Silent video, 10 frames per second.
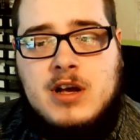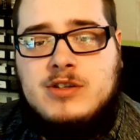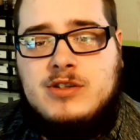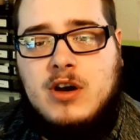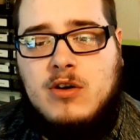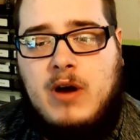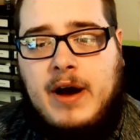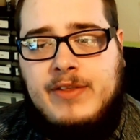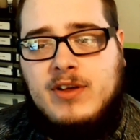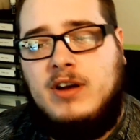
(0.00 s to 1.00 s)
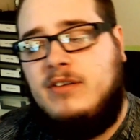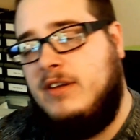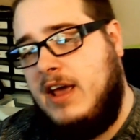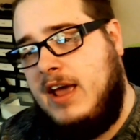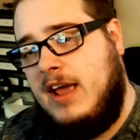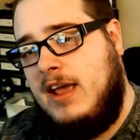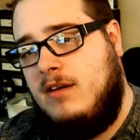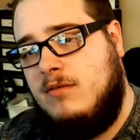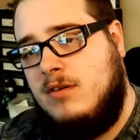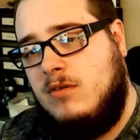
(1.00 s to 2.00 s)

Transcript: So I thought today